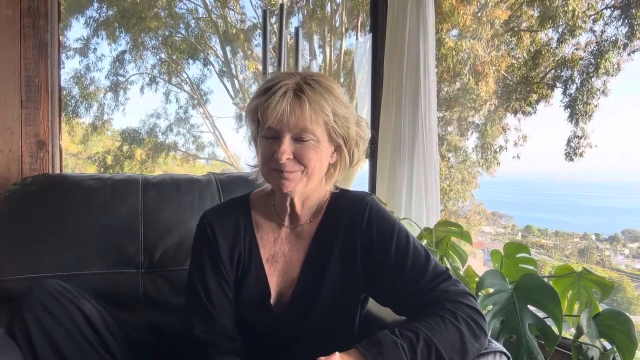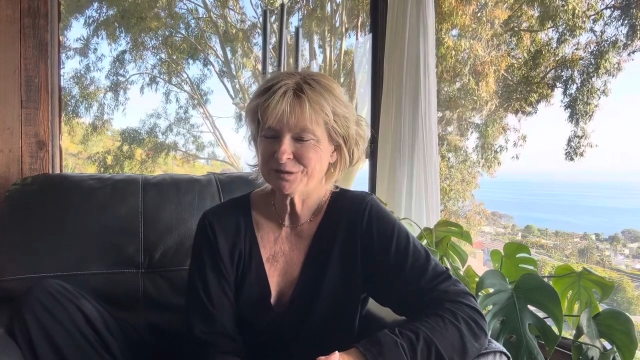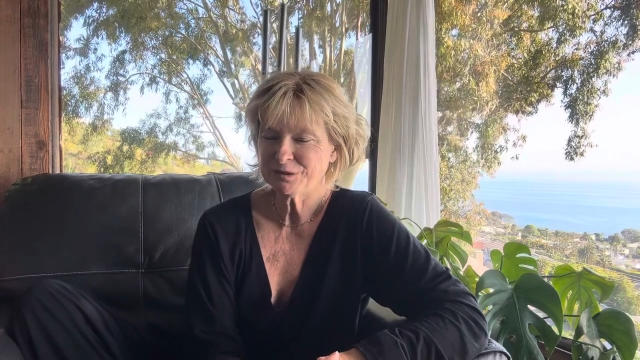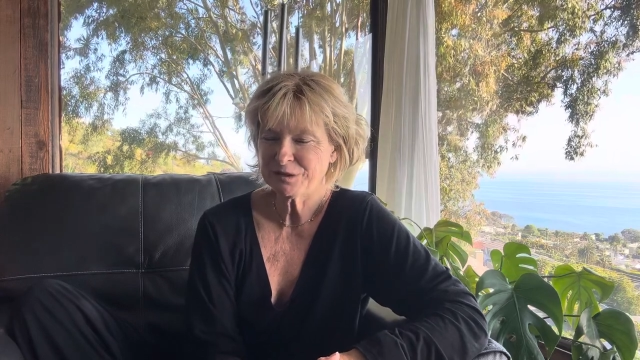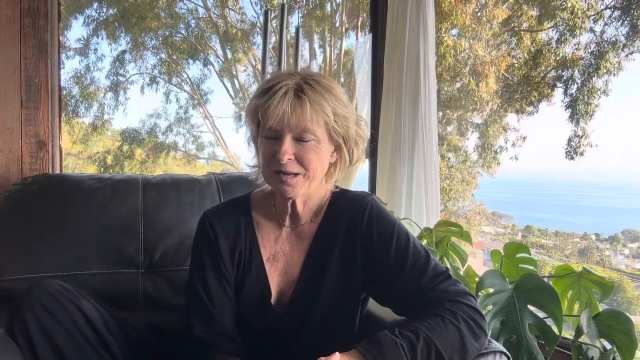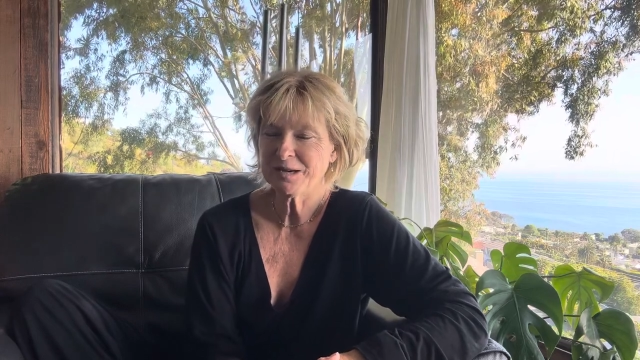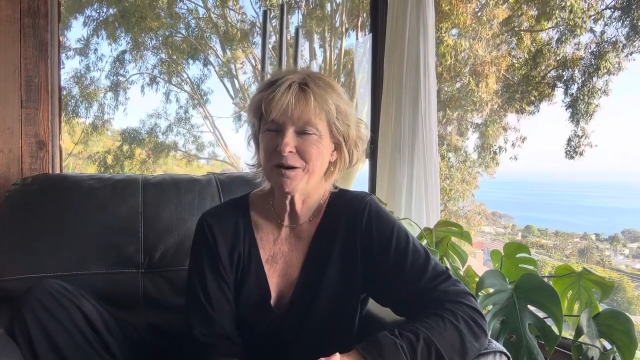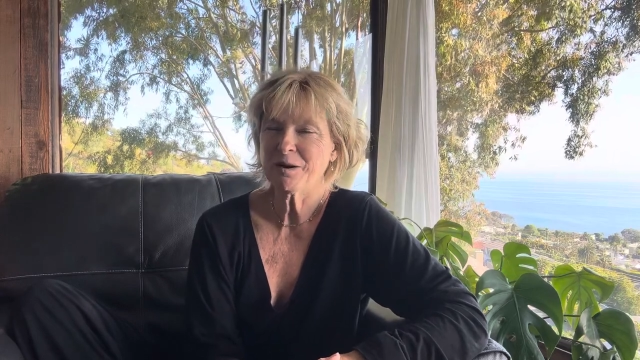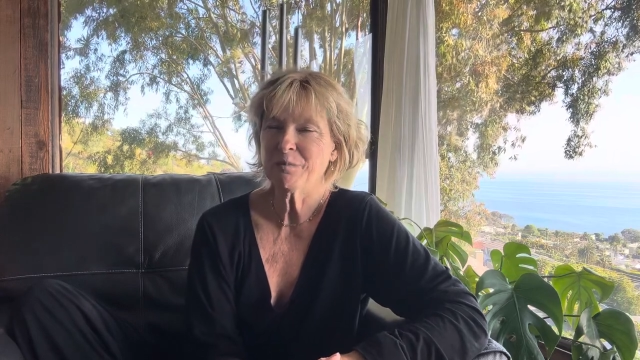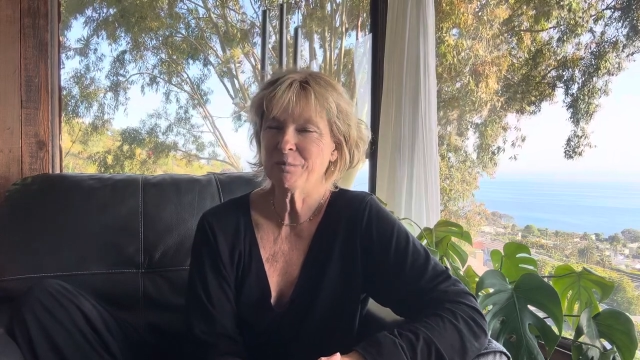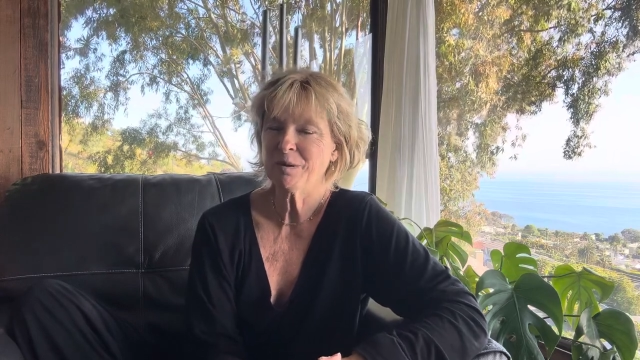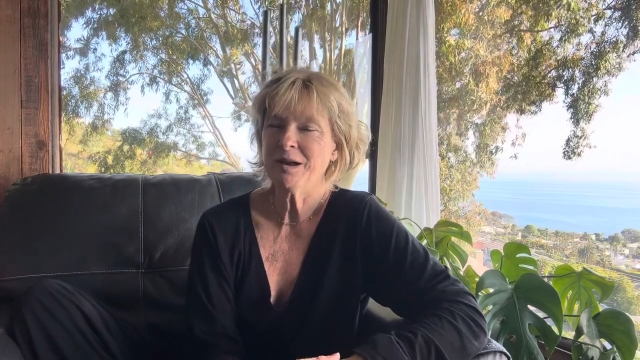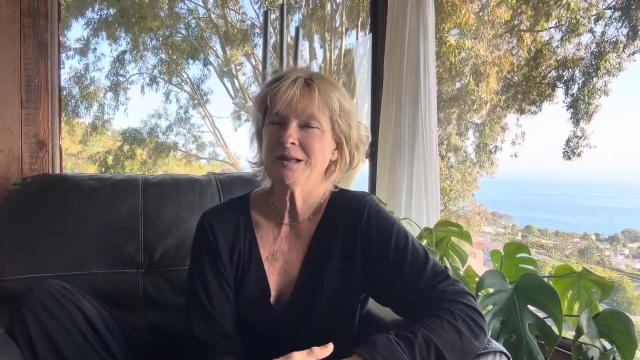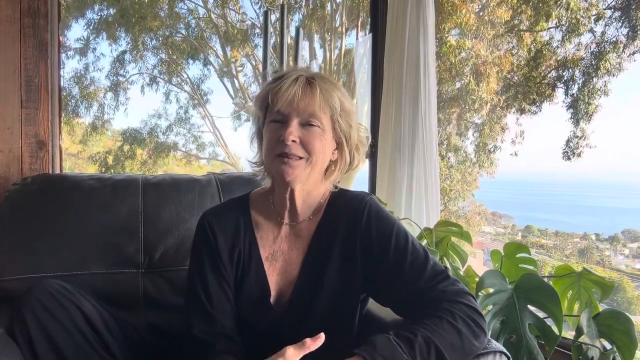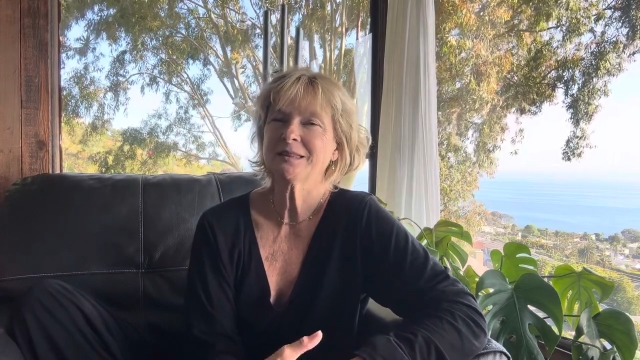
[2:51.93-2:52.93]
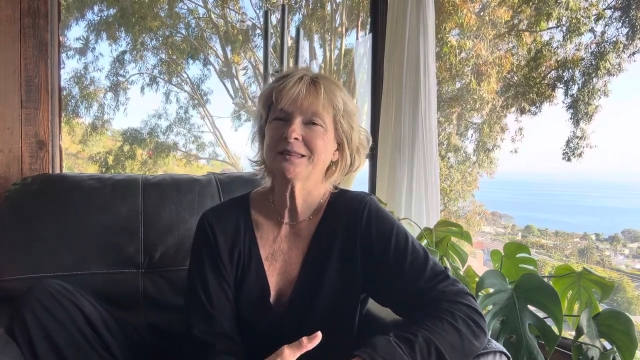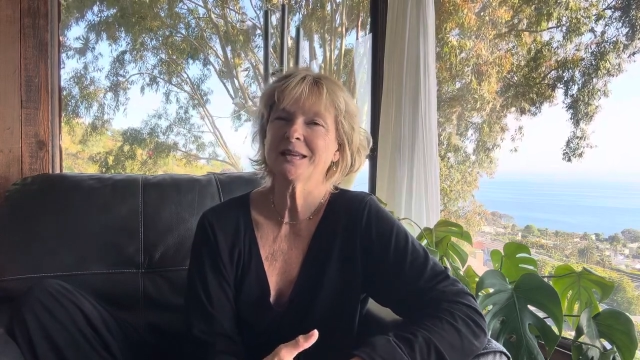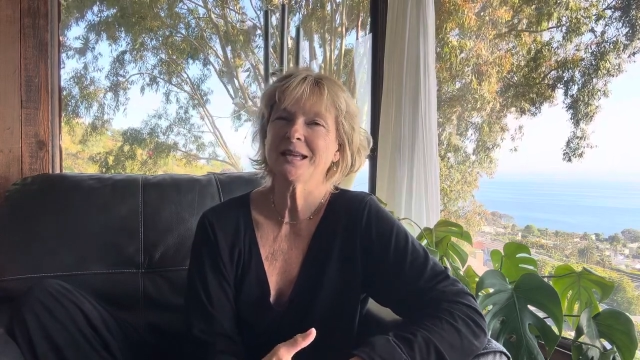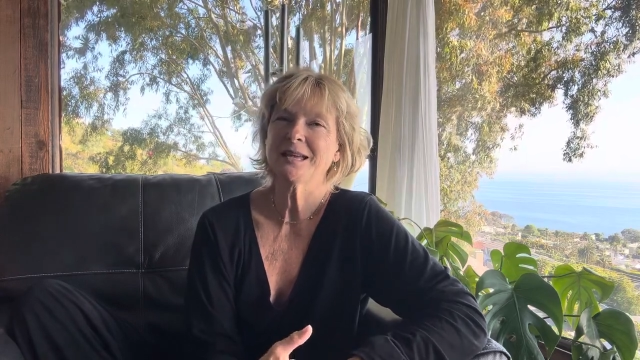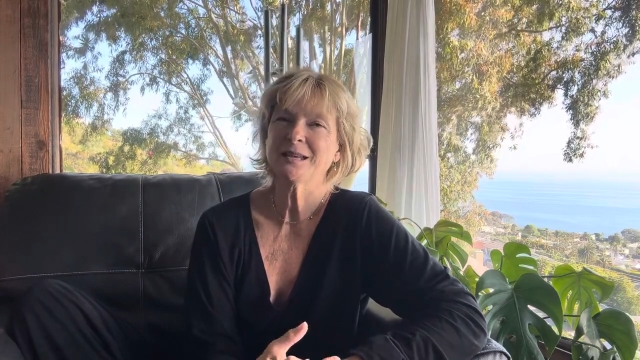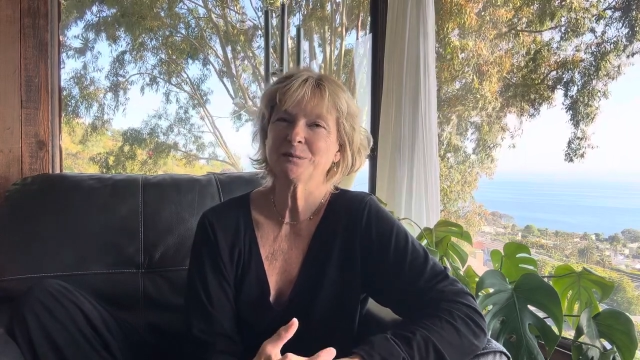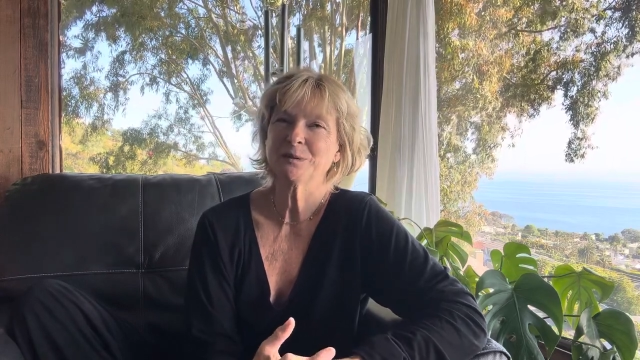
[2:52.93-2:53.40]
look at our breath
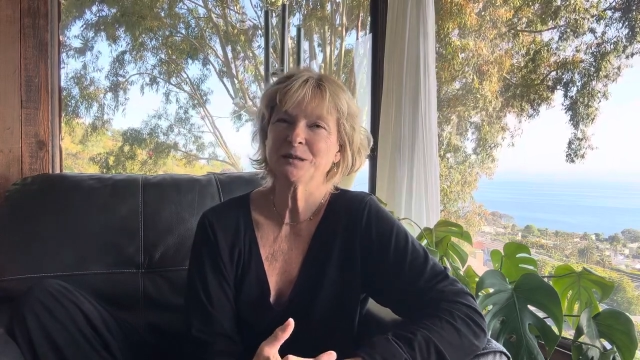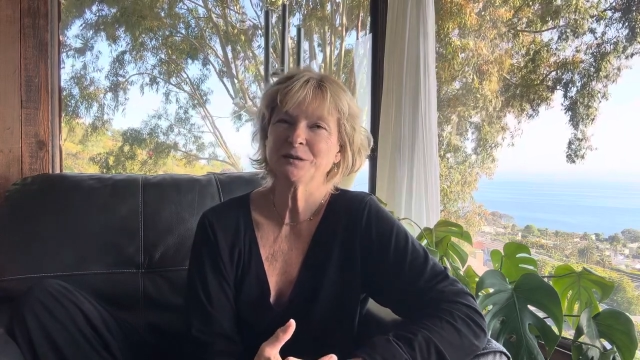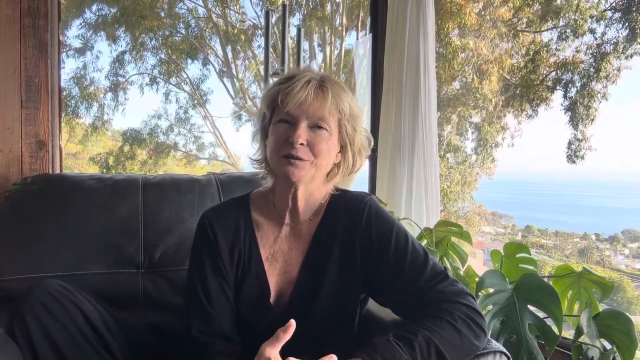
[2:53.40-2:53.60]
and we